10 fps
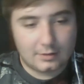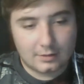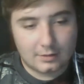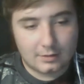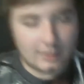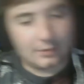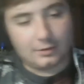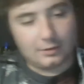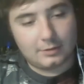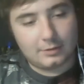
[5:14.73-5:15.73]
don't
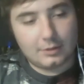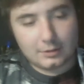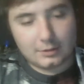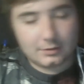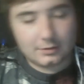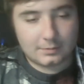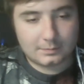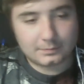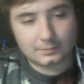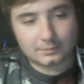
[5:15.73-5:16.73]
know. He could.
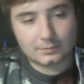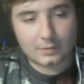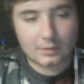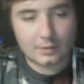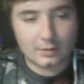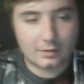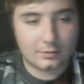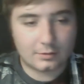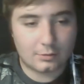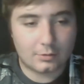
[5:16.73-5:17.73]

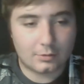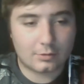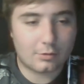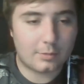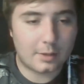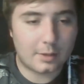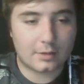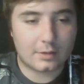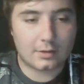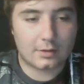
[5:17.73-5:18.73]

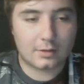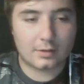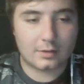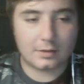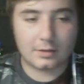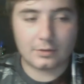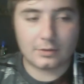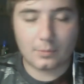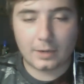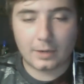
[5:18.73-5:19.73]
Quarterback is a
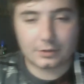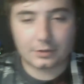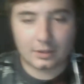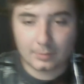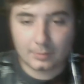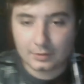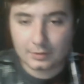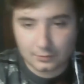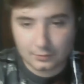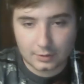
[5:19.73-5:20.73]
wild card
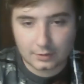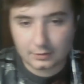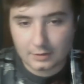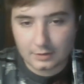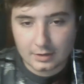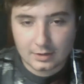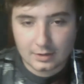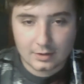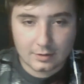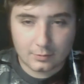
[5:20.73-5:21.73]
position for us.
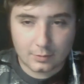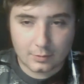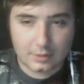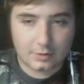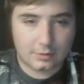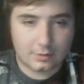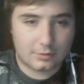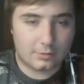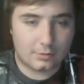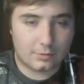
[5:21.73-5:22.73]
We could
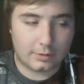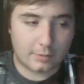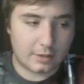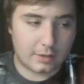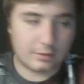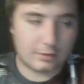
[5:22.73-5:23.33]
do really well,